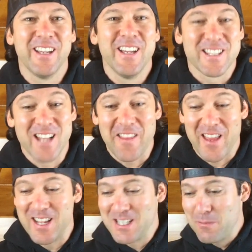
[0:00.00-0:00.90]
is not
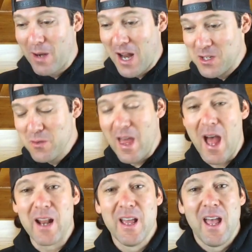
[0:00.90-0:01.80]
that easy, but I do
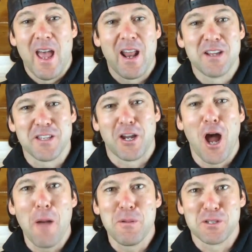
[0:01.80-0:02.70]
that. And as the
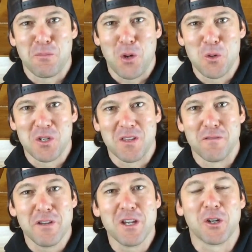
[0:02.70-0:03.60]
cop is approaching the
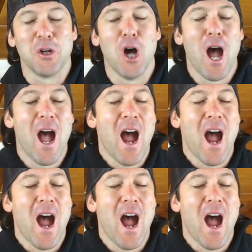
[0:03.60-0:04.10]
vehicle,